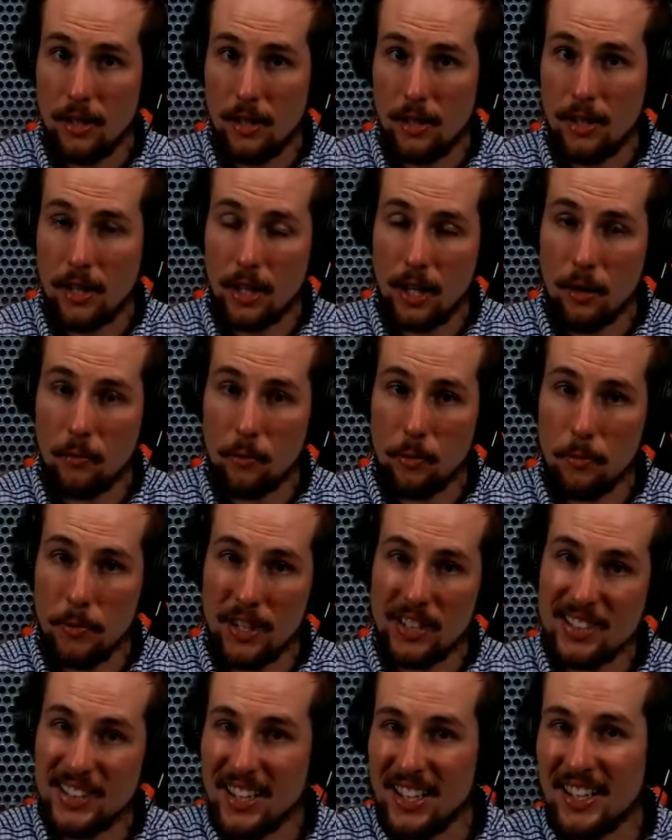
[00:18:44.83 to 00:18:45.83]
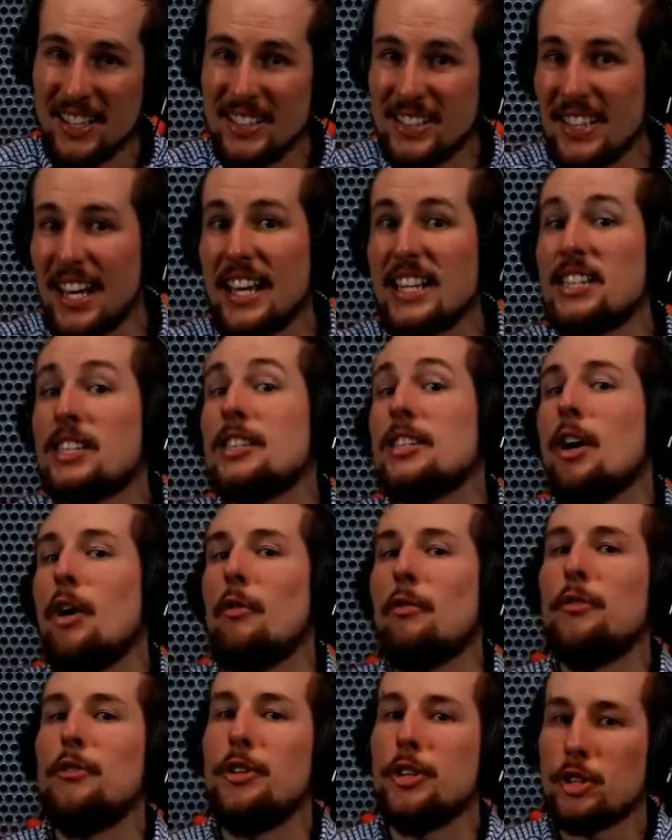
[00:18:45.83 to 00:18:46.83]
that come from this, that it is a
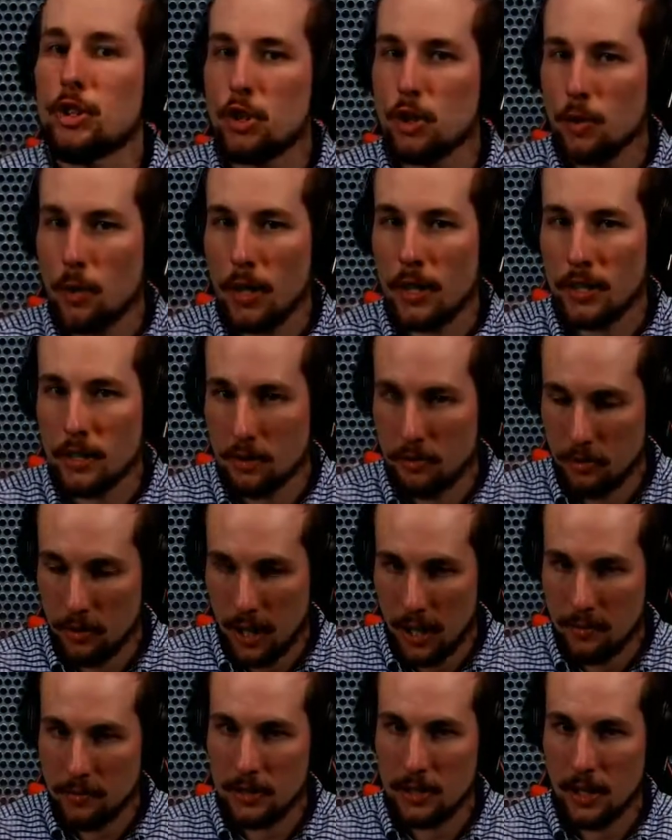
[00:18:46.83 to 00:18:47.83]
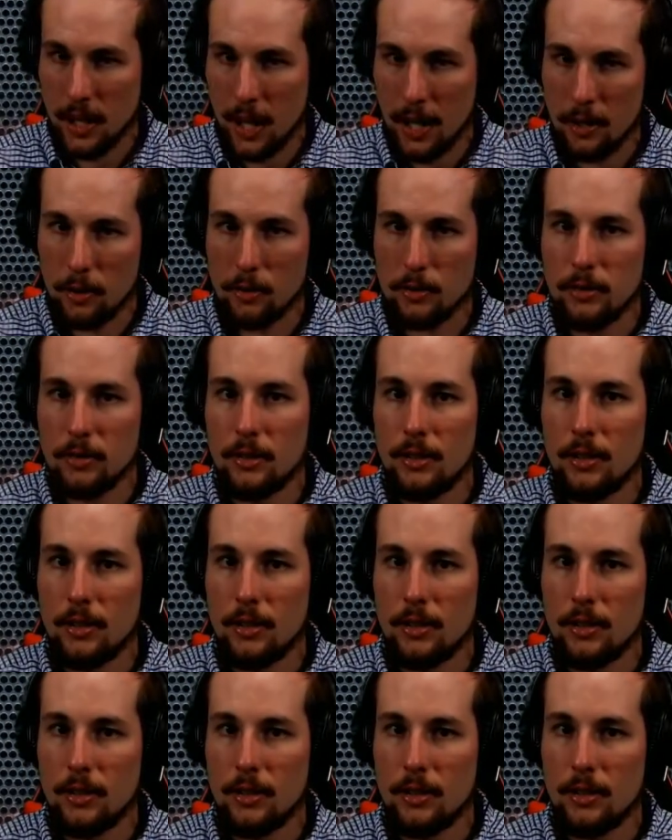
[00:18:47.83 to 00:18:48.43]
self destructive lifestyle,